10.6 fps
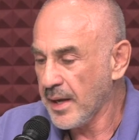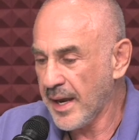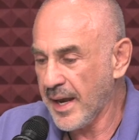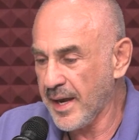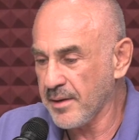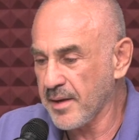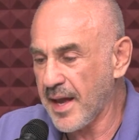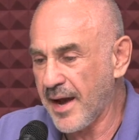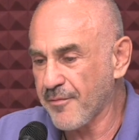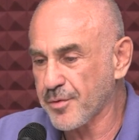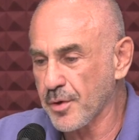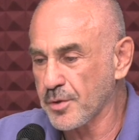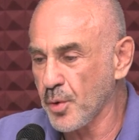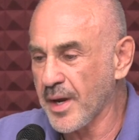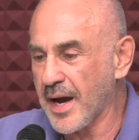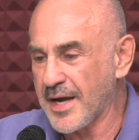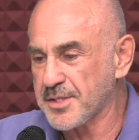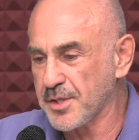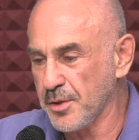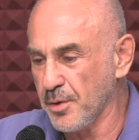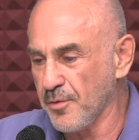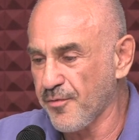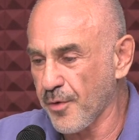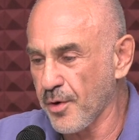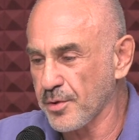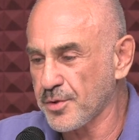And after doing ICU for